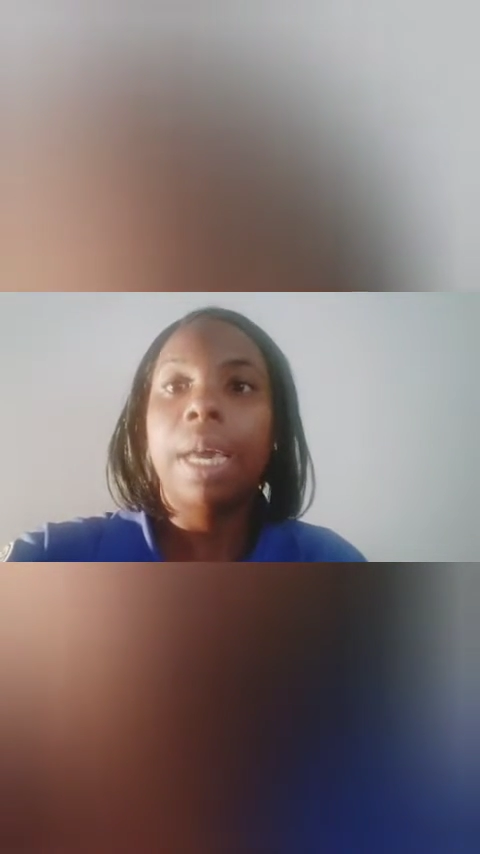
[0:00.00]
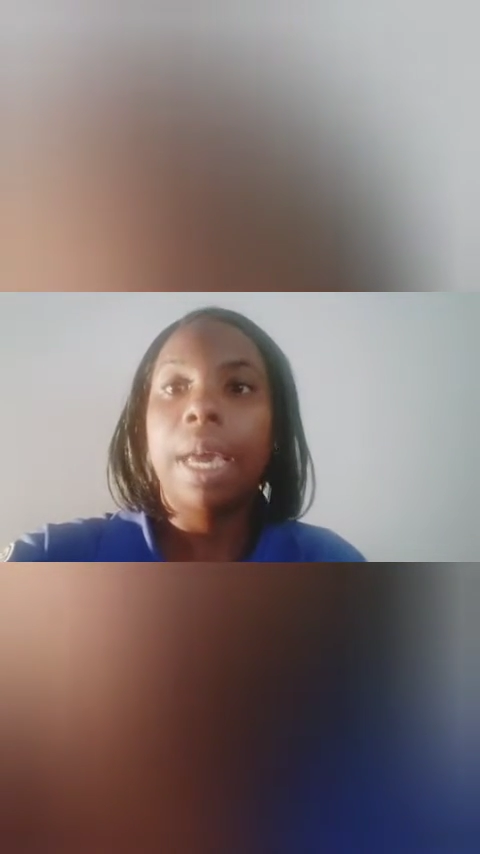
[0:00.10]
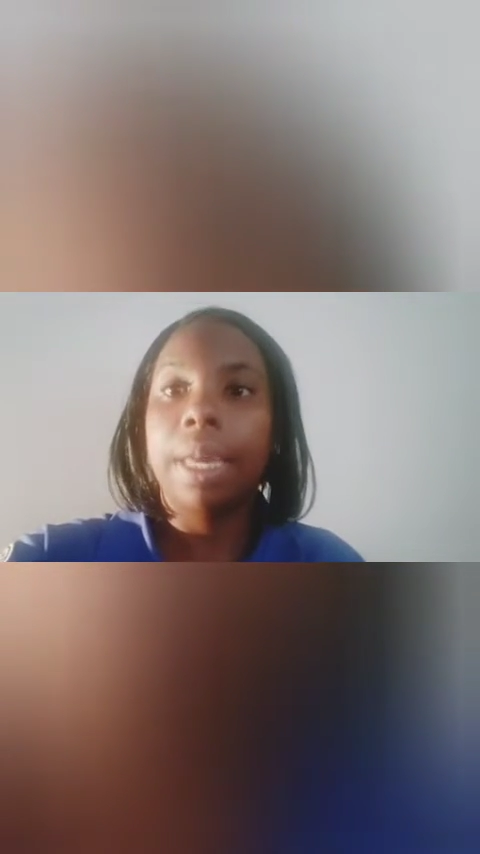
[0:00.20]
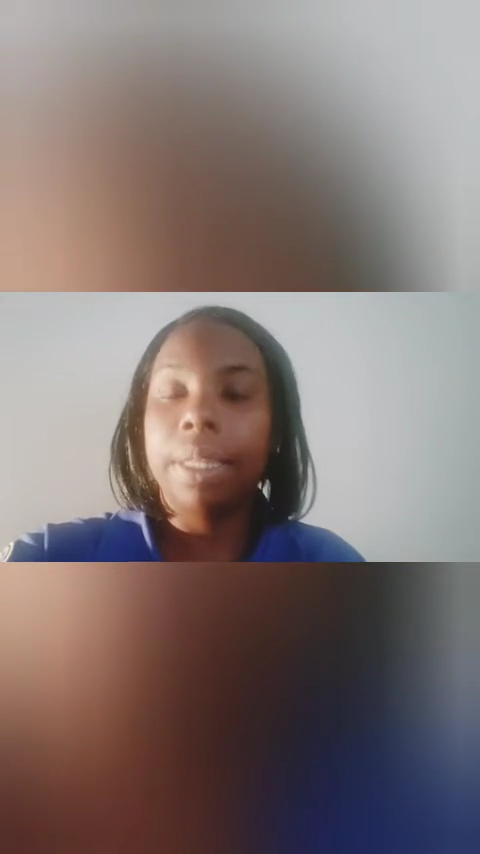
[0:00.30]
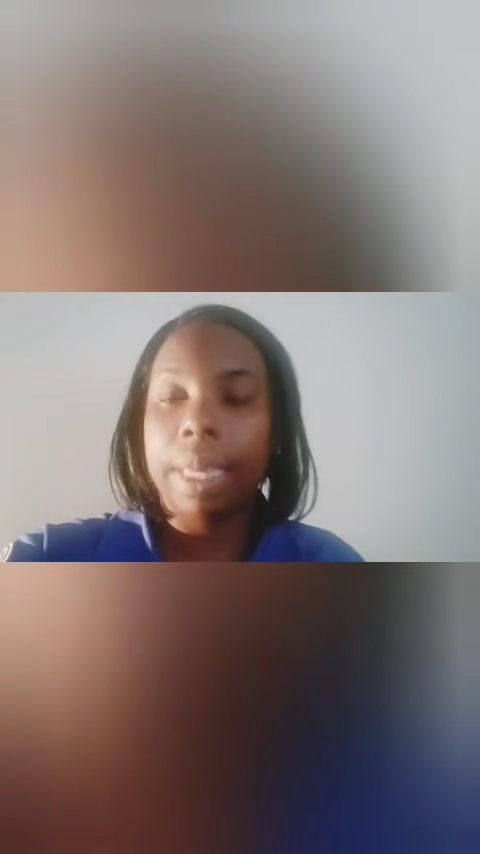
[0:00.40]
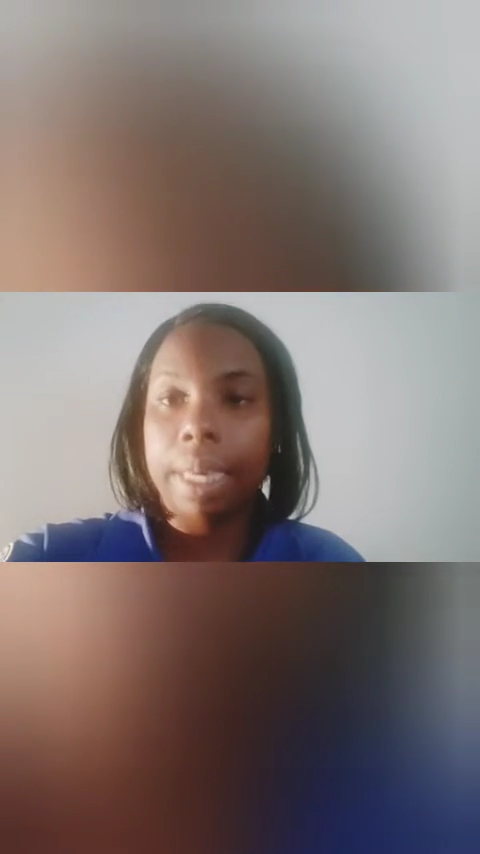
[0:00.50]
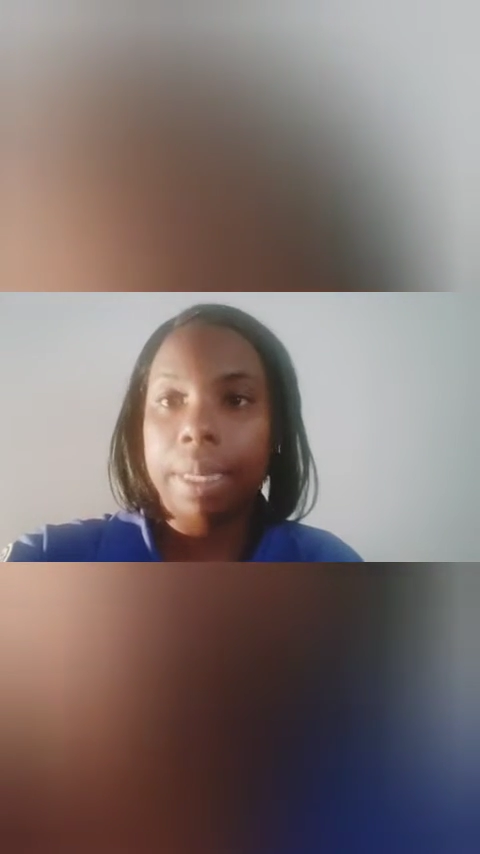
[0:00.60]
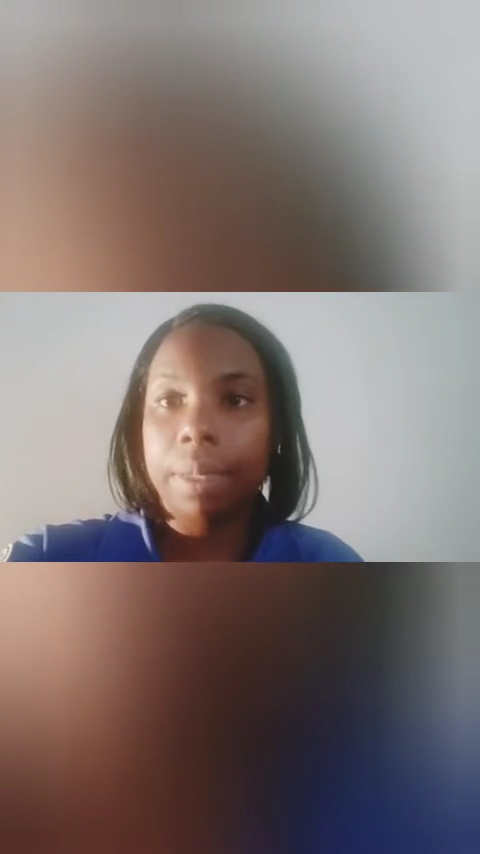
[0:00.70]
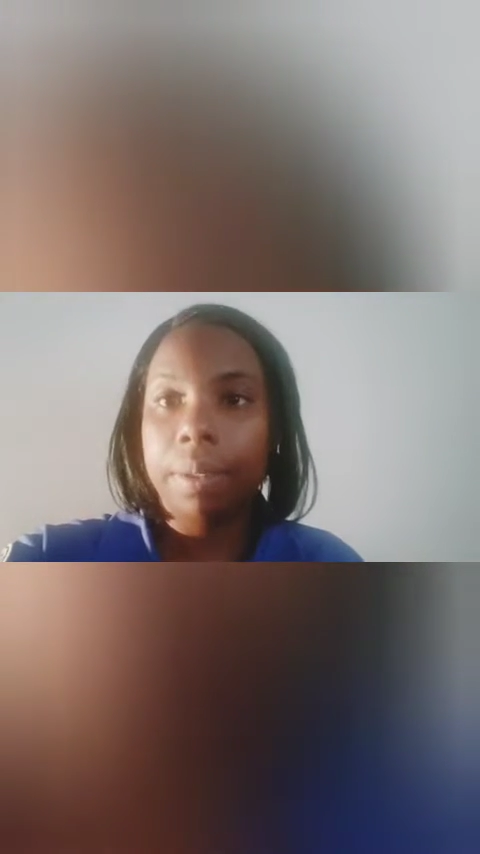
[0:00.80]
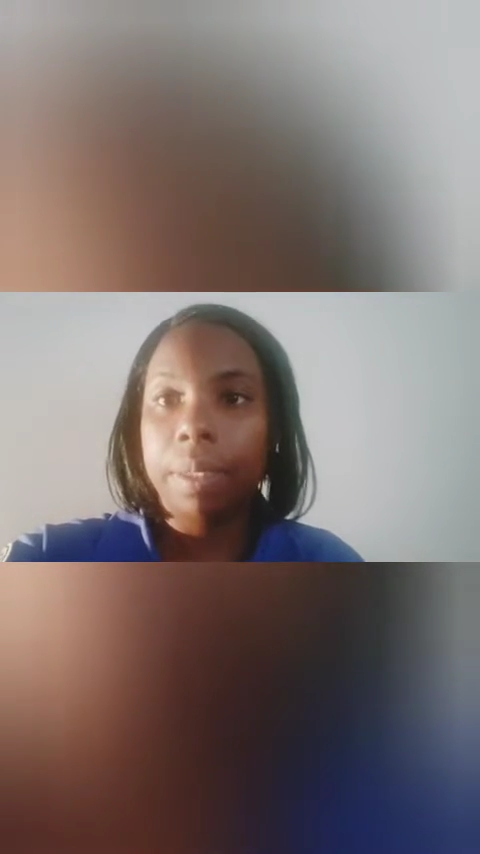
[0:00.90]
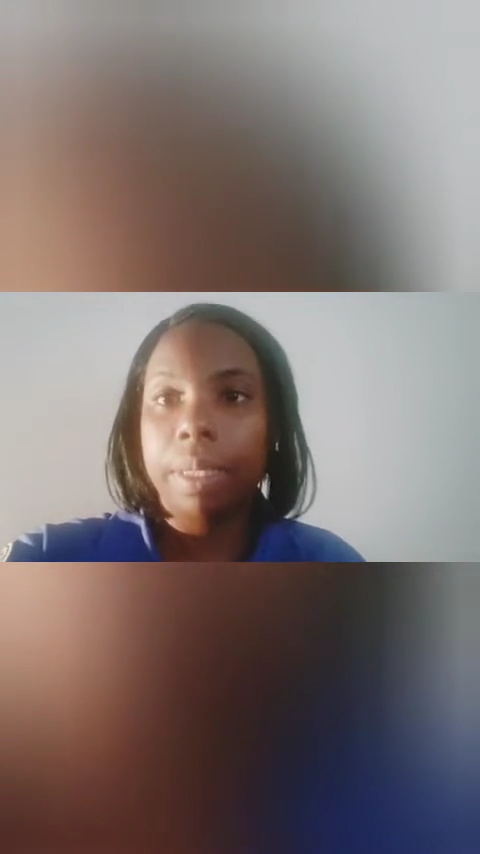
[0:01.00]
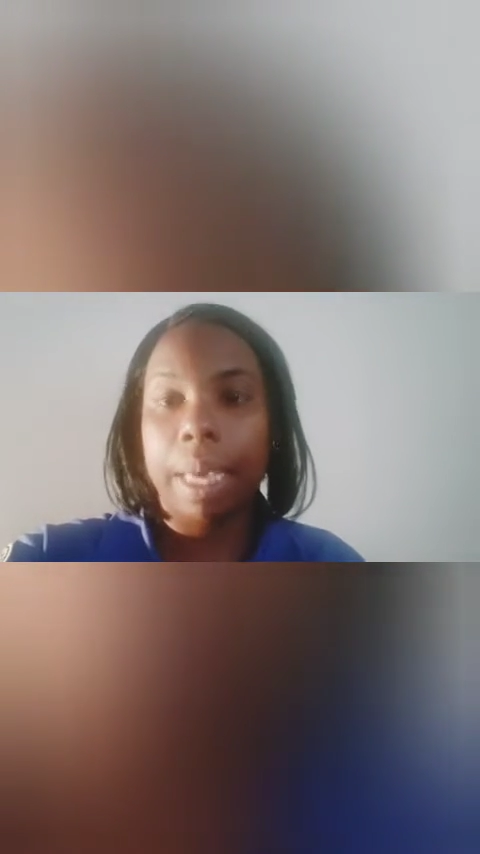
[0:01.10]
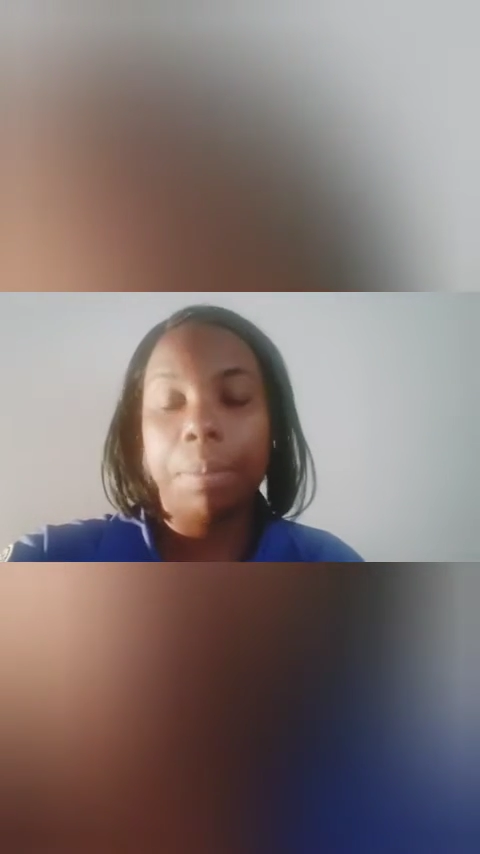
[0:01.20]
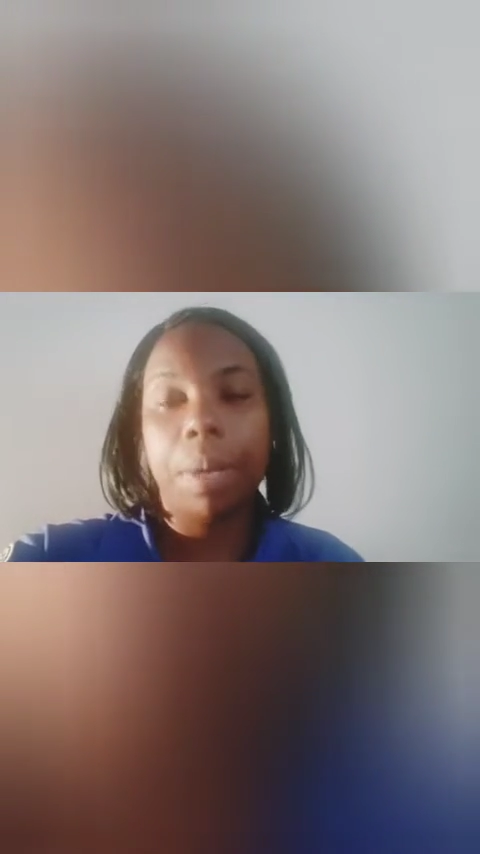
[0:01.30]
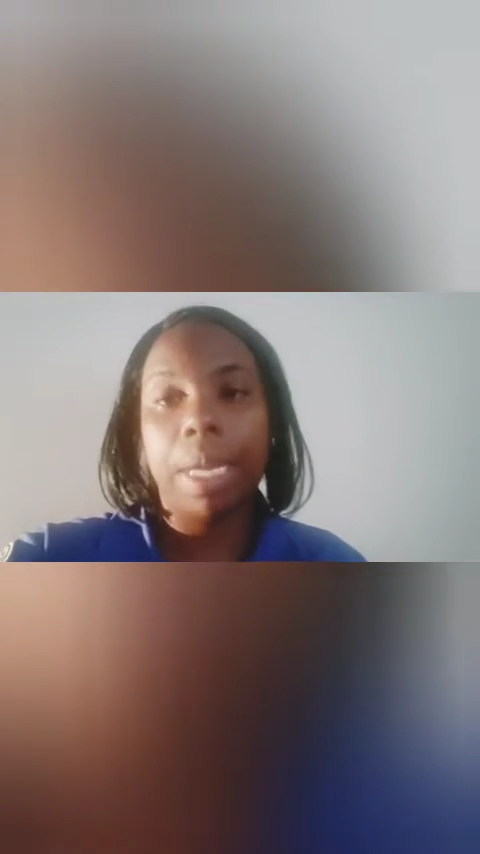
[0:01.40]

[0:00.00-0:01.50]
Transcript: And then that